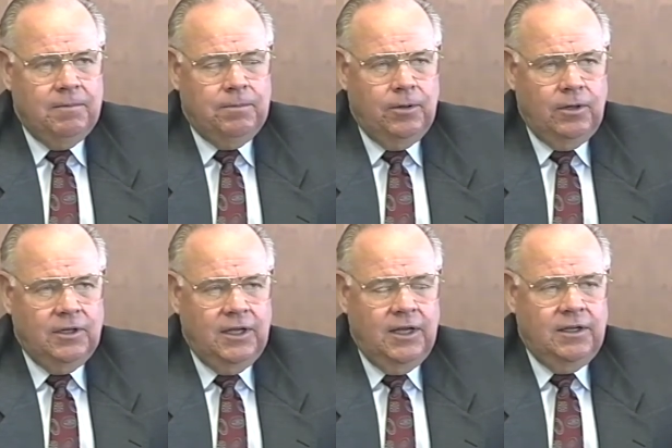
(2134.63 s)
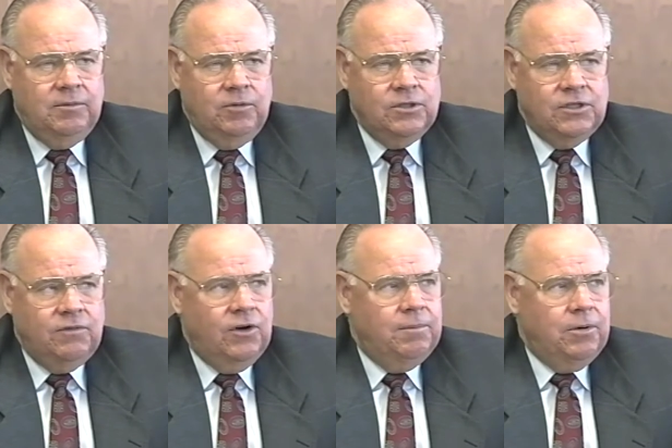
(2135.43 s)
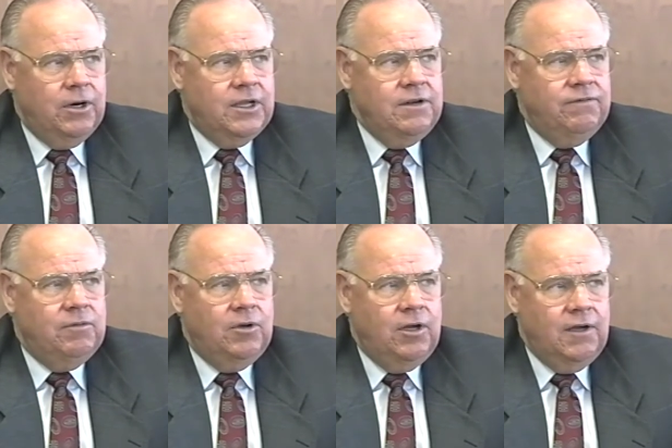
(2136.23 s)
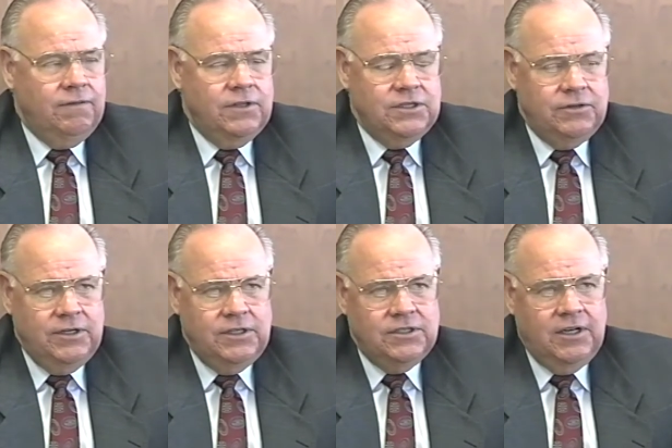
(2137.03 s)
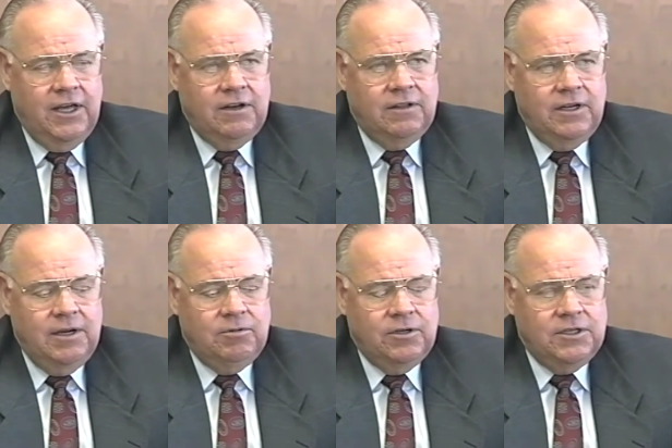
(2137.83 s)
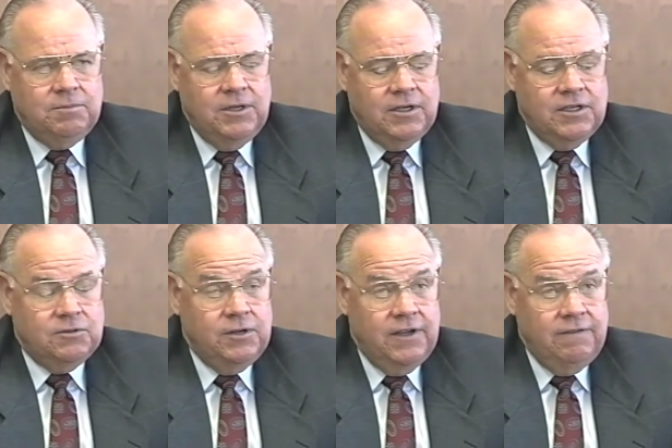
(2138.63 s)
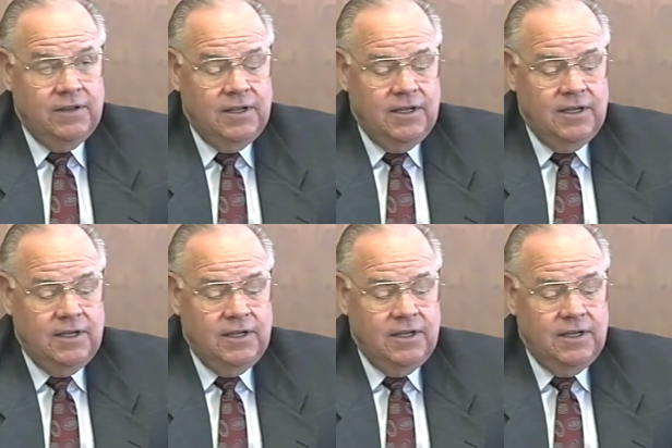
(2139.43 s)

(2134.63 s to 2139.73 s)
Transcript: pulled uh, most of our parking from off the streets and out of the neighborhoods because we have